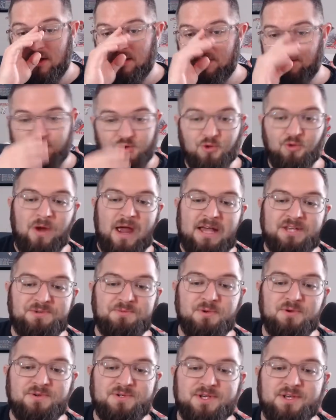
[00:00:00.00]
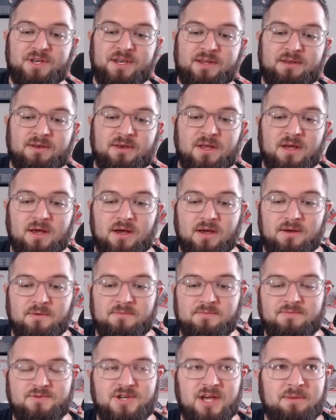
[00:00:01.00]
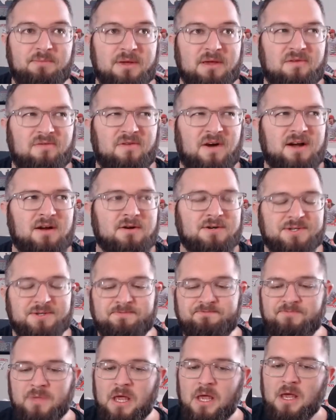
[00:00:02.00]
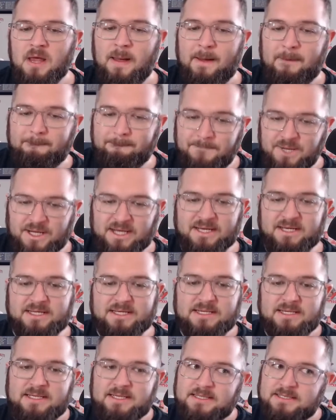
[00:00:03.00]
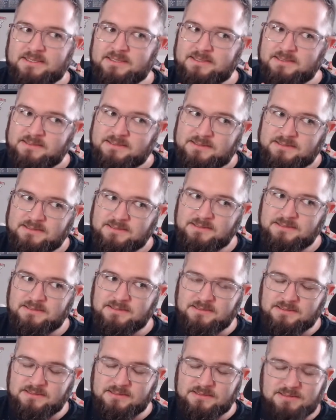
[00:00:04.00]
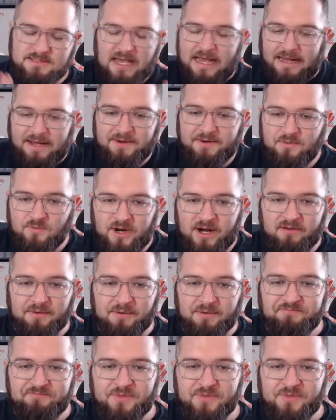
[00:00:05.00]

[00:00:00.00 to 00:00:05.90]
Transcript: Drew Rasmussen and J.P. Fierson. But, yeah, whatever.